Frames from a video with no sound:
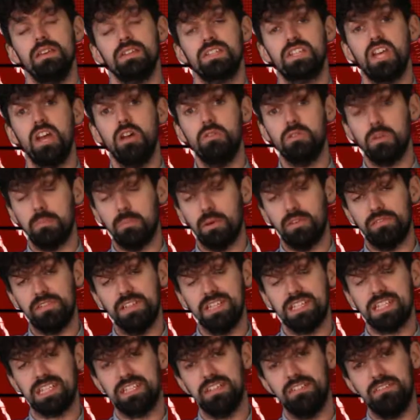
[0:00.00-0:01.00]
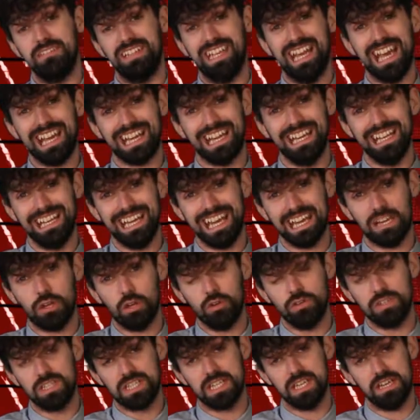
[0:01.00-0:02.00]
So the Boffins still neck and
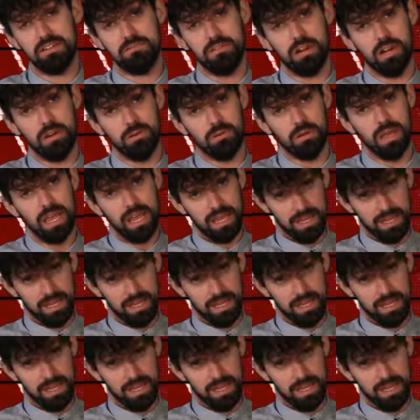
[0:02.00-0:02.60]
neck on zero.